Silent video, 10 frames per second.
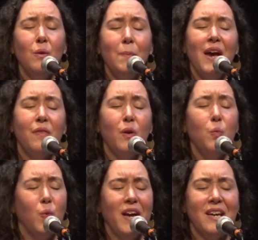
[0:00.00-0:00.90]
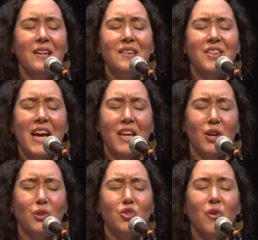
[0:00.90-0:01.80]
May the wind take
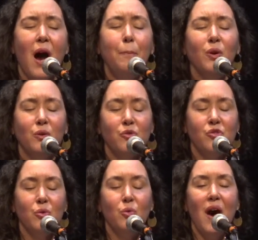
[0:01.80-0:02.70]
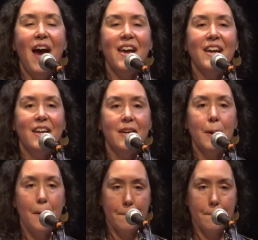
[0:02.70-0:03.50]
your troubles away.